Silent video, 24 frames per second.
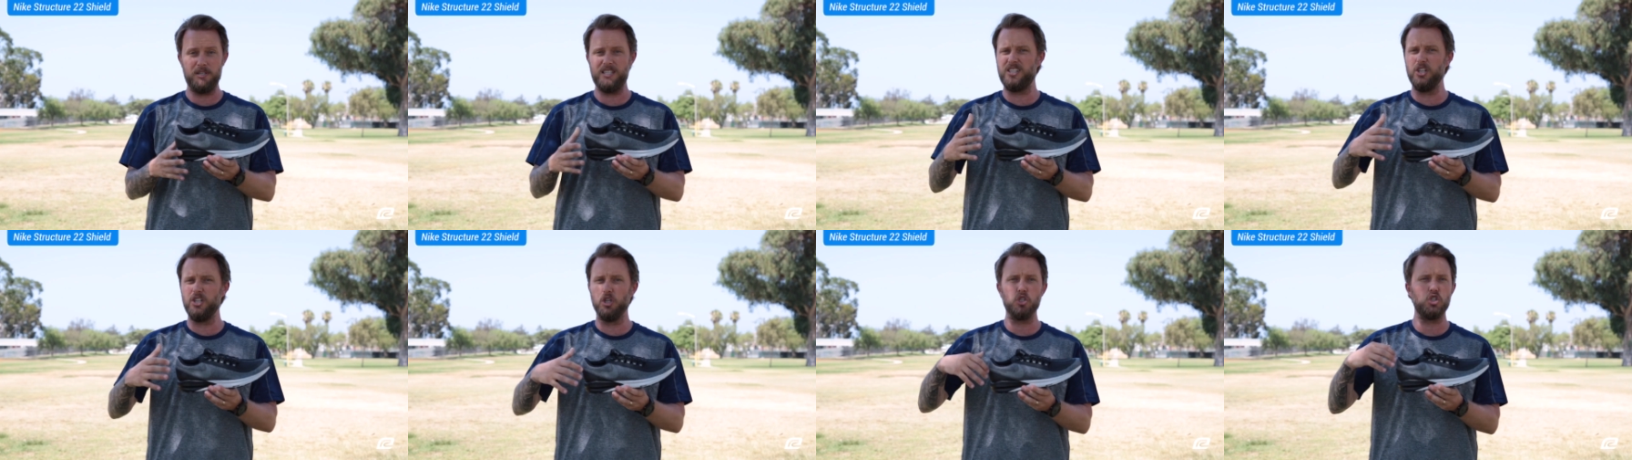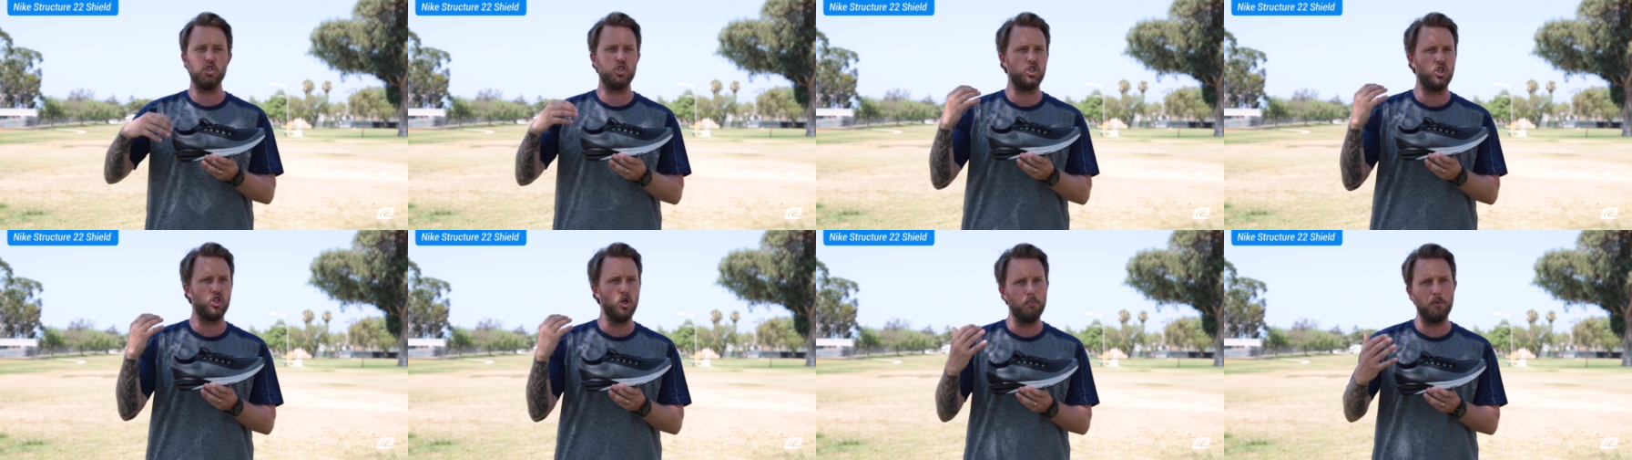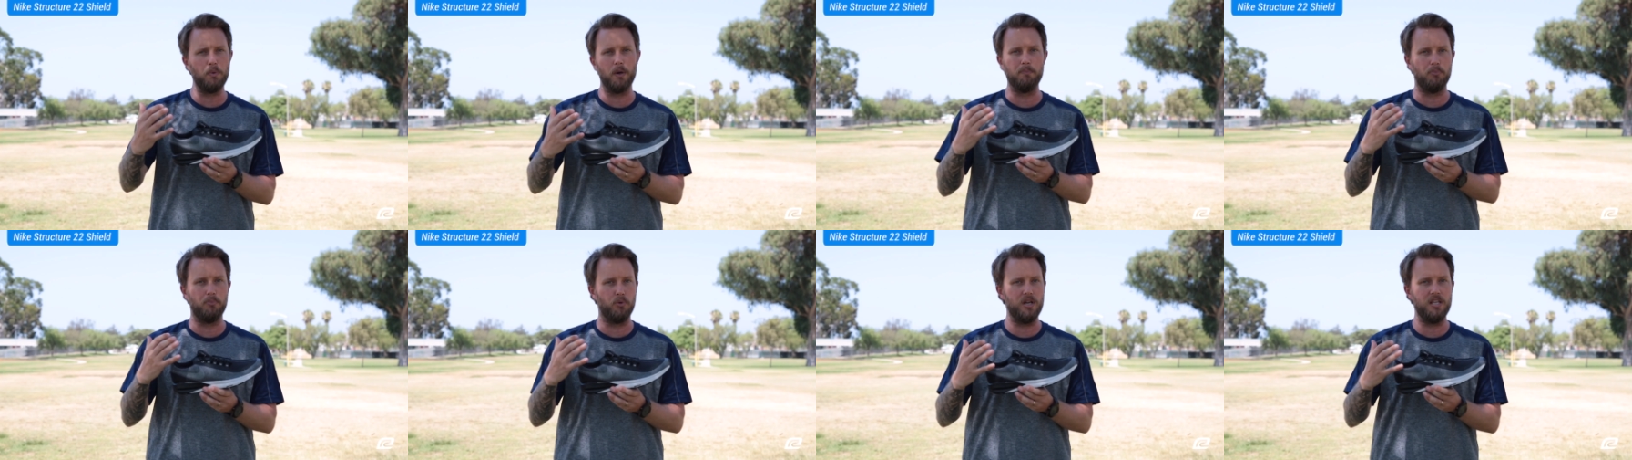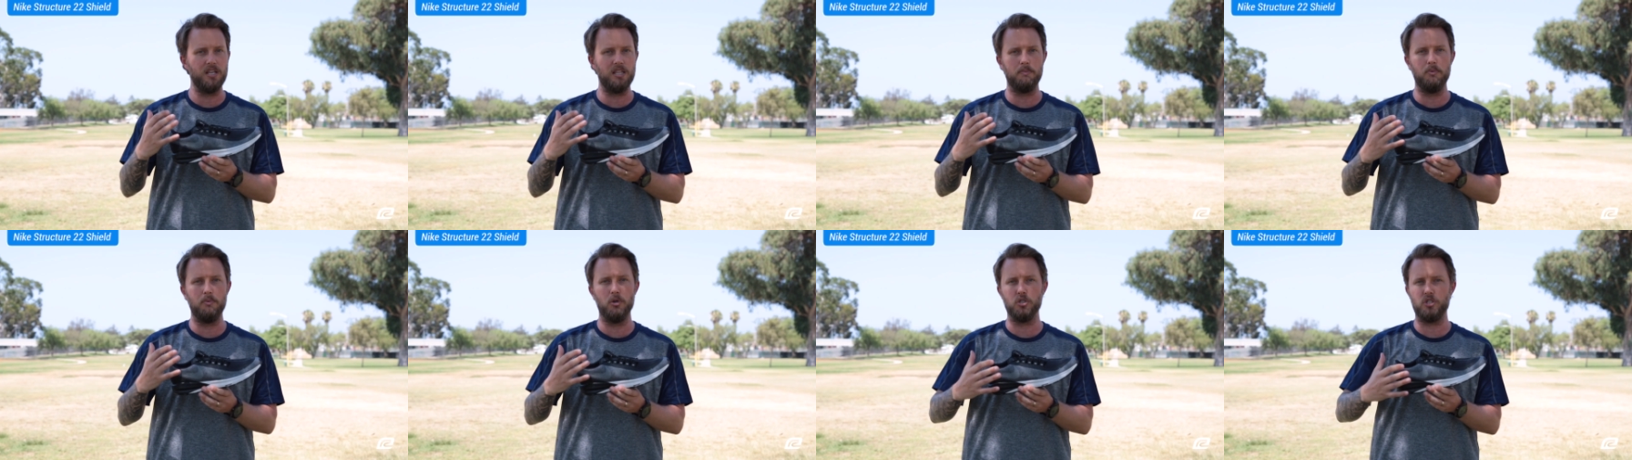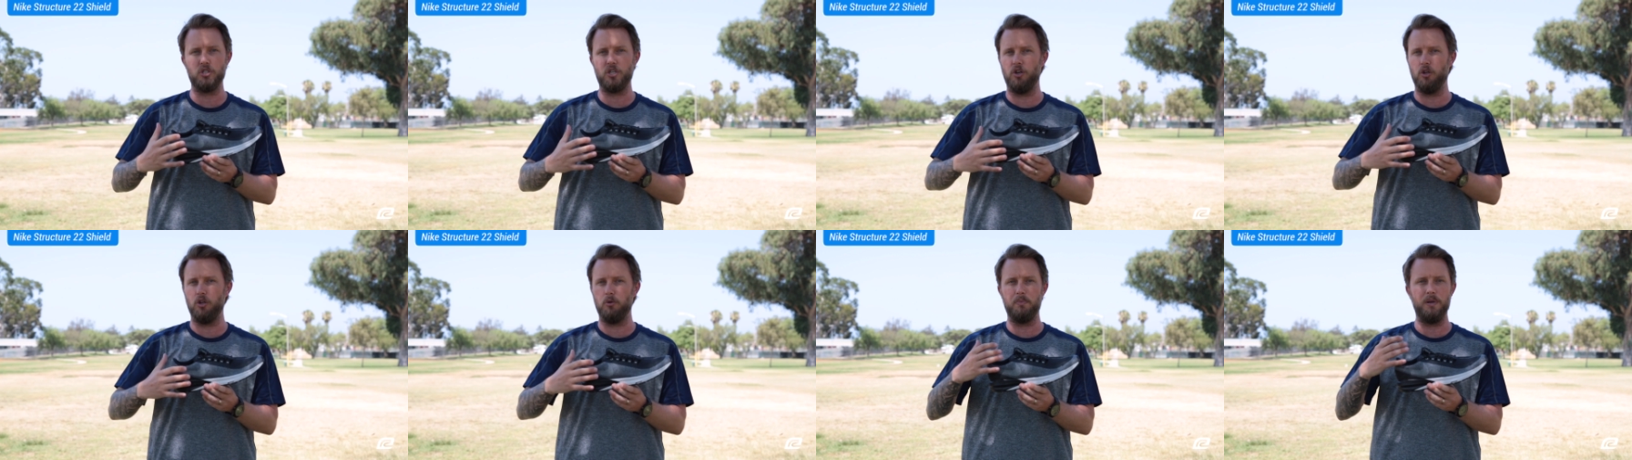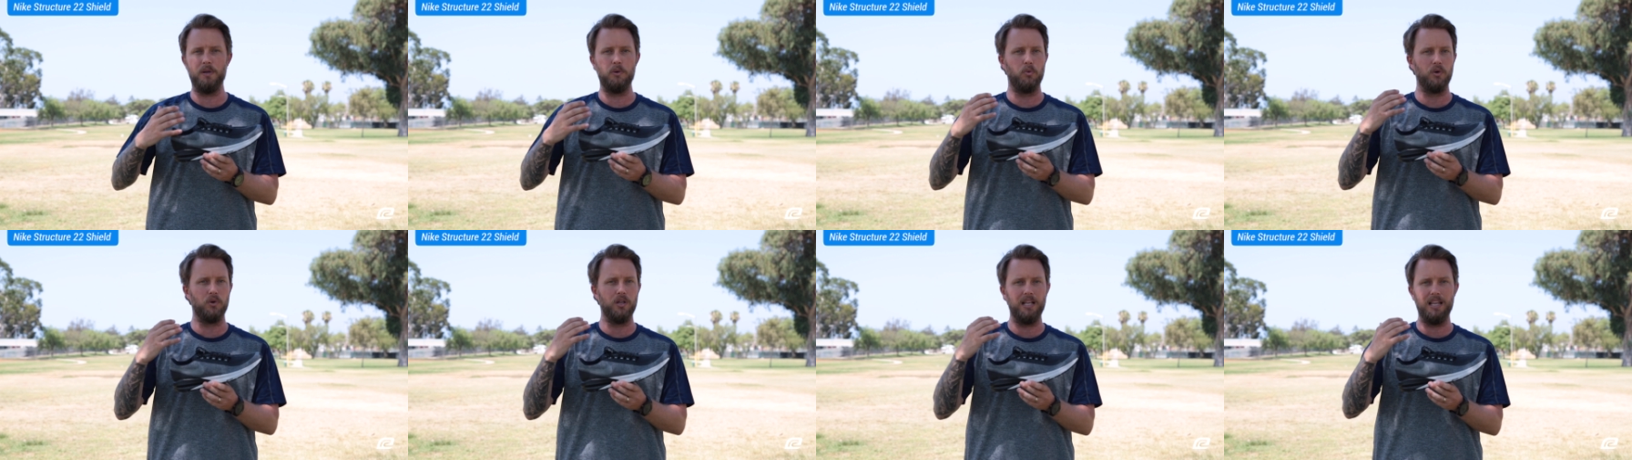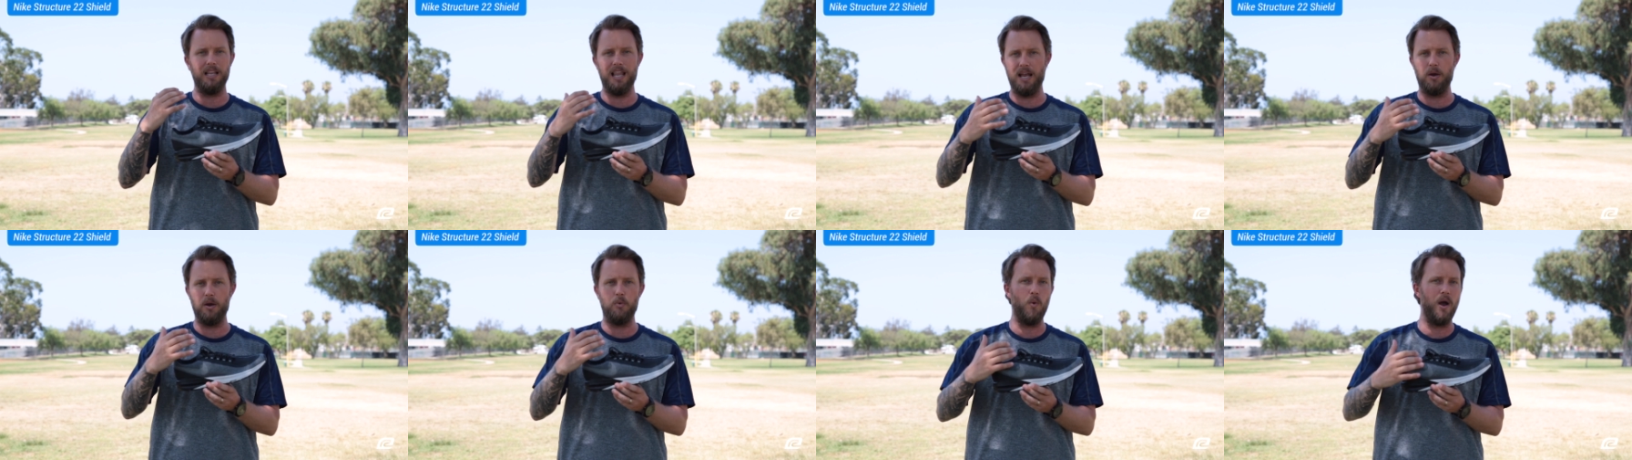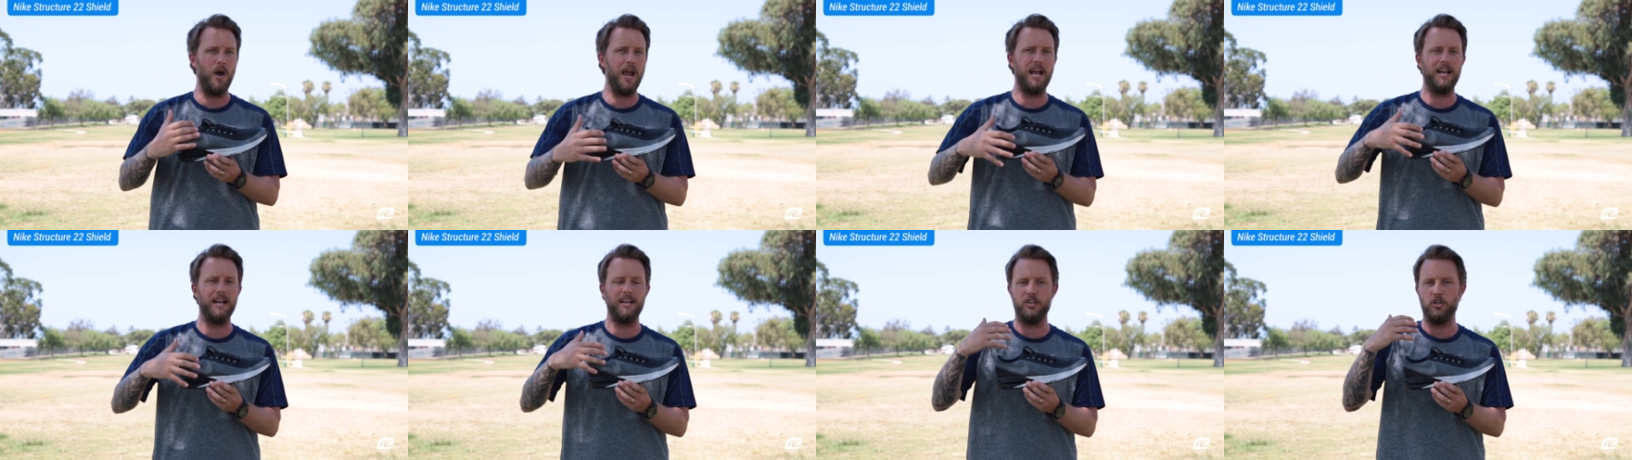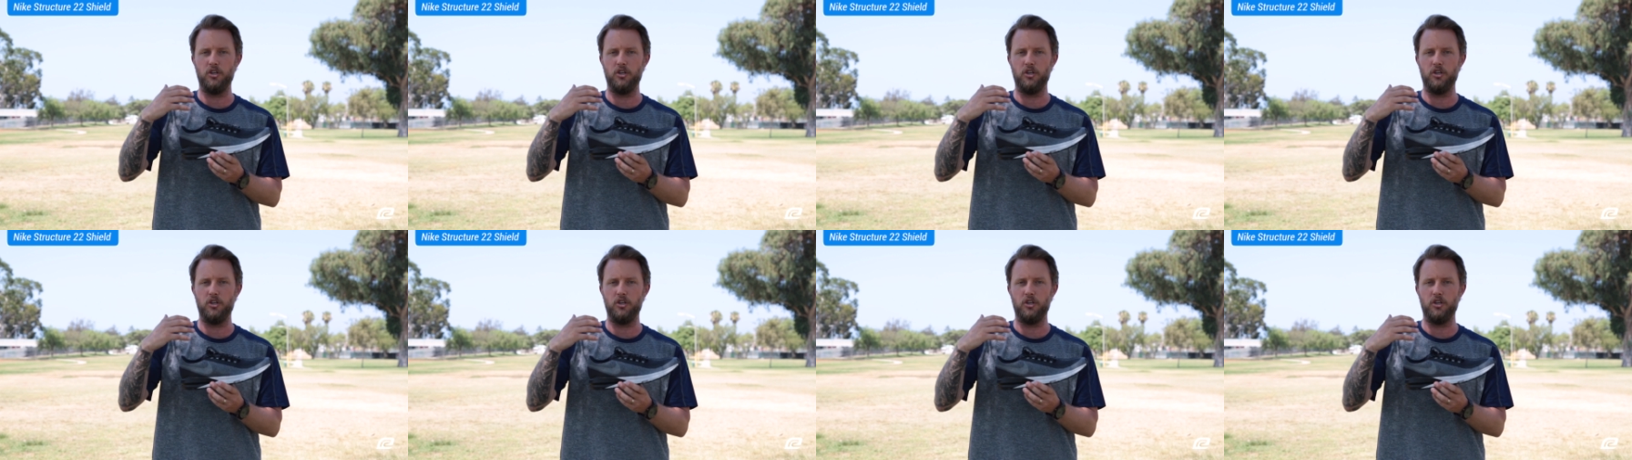Still super breathable, so it'll be really lightweight,